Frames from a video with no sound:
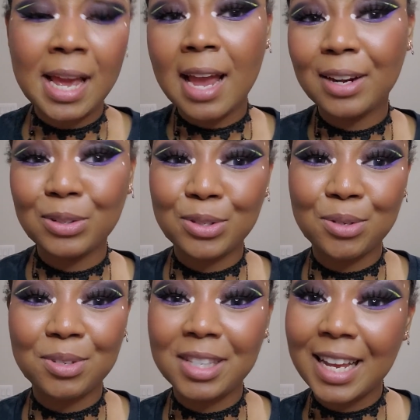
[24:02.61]
And also
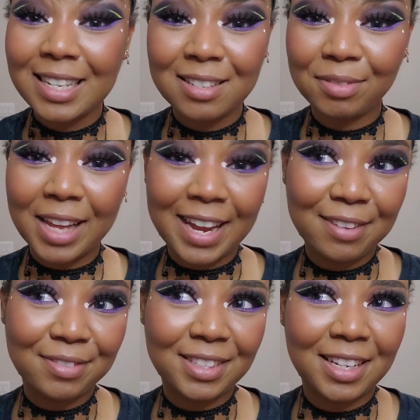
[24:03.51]
slice of
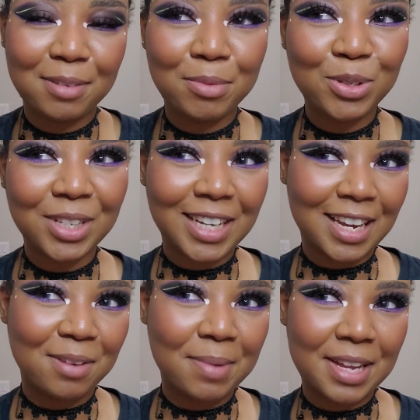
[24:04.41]
life and music
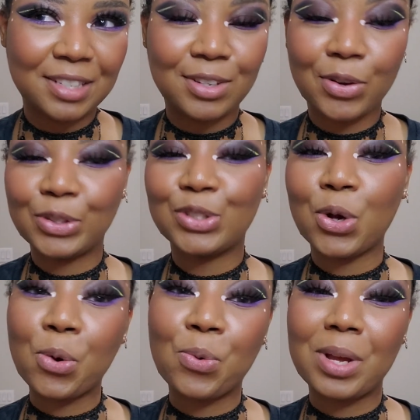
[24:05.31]
animes aren't
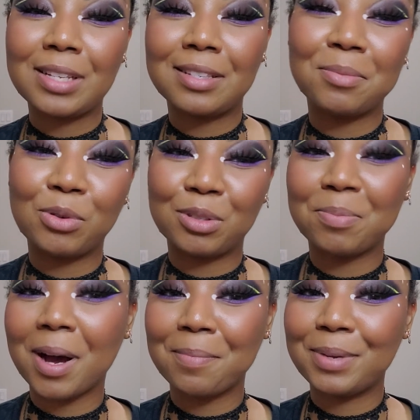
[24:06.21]
always the most
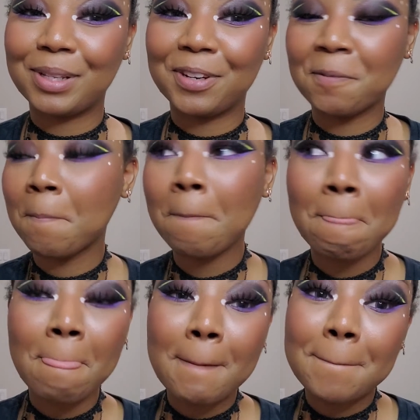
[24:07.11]
popular.
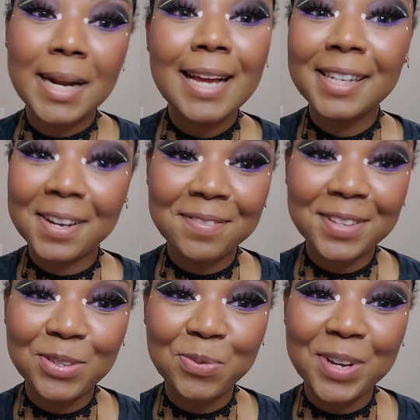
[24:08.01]
But I love
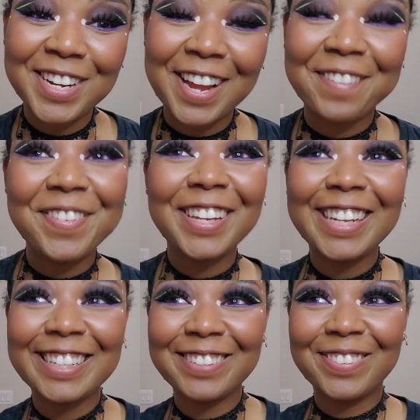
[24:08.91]
this one. I feel
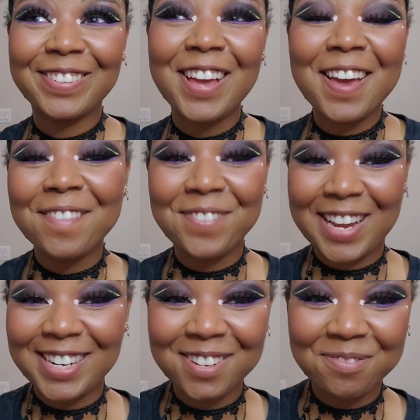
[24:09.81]
like the
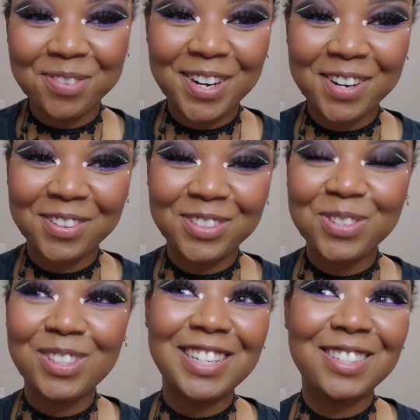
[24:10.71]
fandom for Carol and
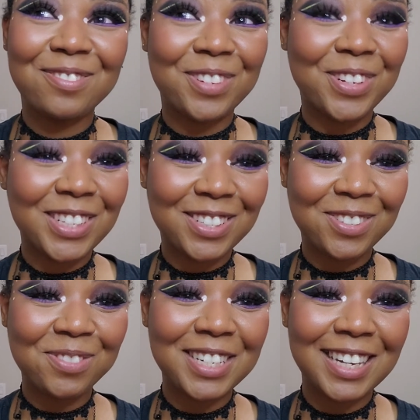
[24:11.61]
Tuesday is very
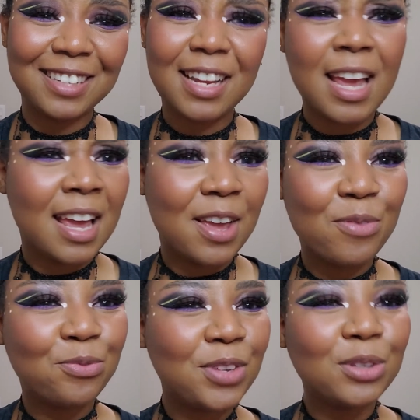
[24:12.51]
sweet, and
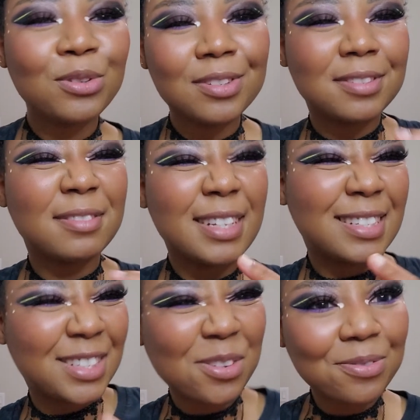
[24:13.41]
it
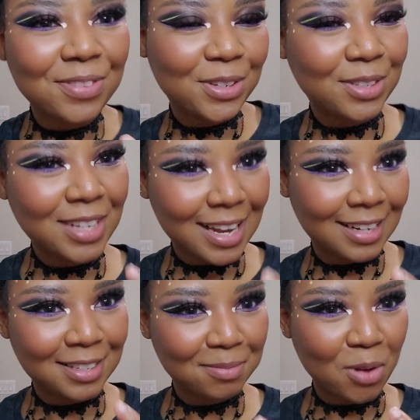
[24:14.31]
still feels kind
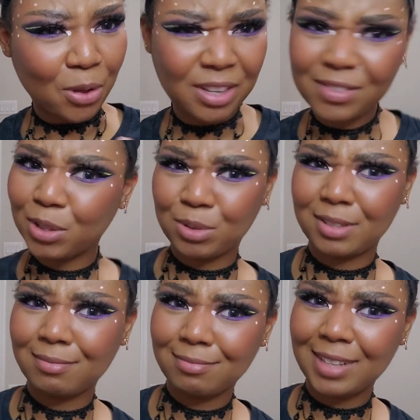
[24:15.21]
of small, even though
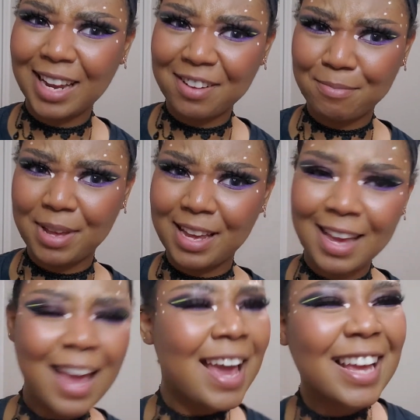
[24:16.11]
it's kind of big.
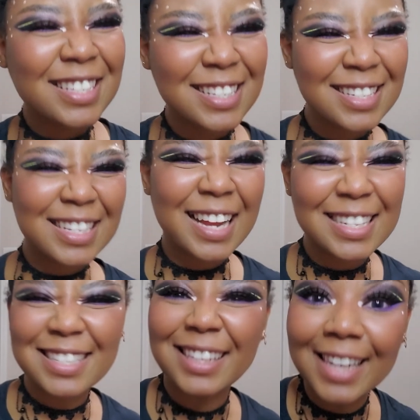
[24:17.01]
It's just not
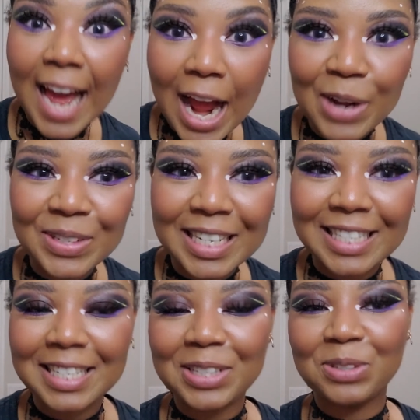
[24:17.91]
as loud
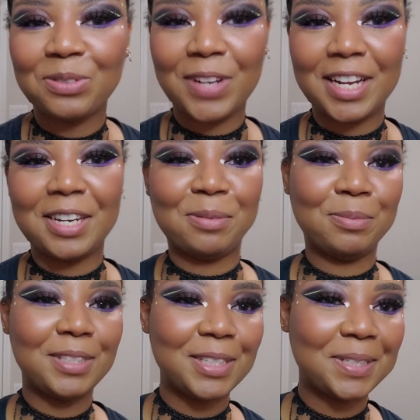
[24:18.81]
as other
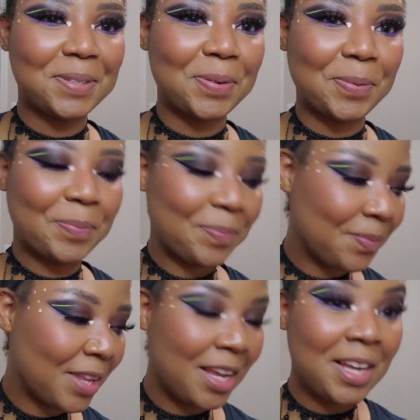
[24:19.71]
fandoms. So
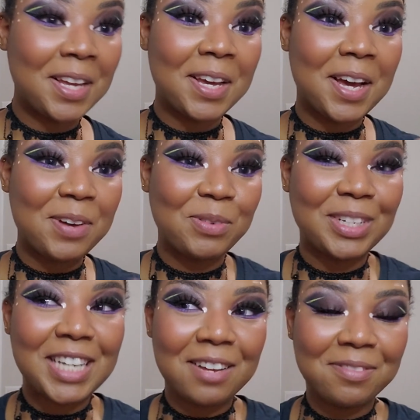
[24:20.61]

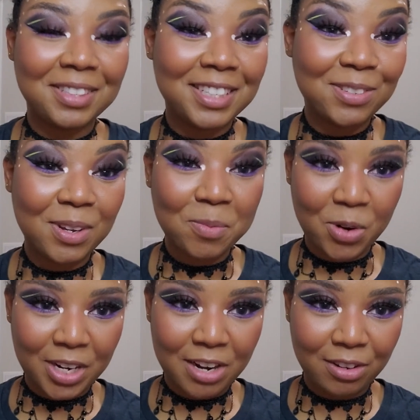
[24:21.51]
we're definitely doing
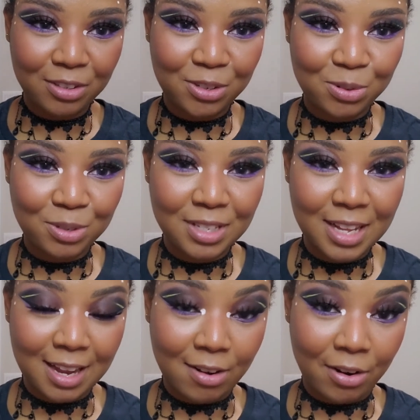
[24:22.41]
more Carol and
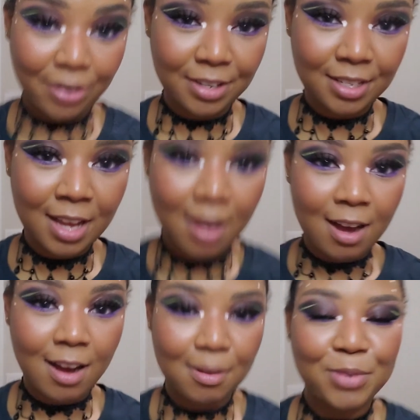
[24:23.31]
Tuesday art.
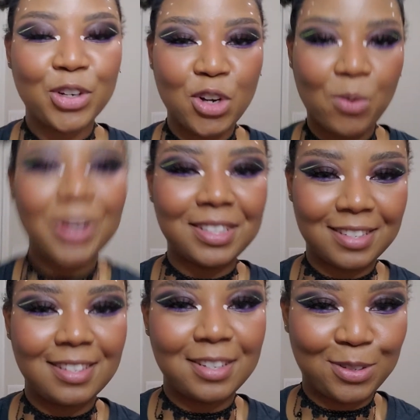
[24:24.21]
You're going to
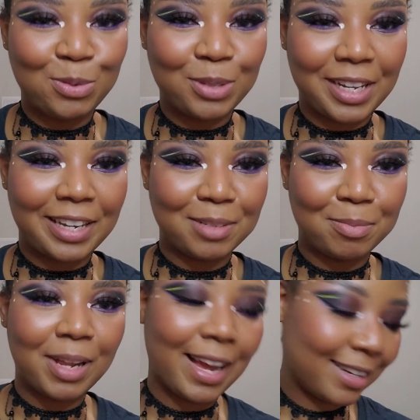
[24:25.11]
see Tuesday as
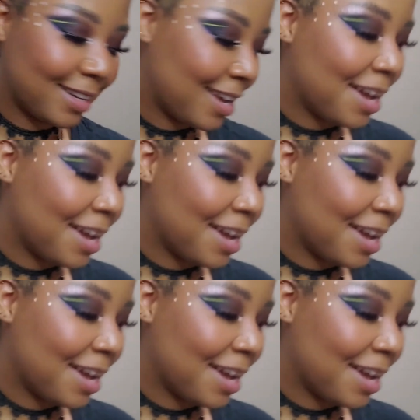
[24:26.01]
black.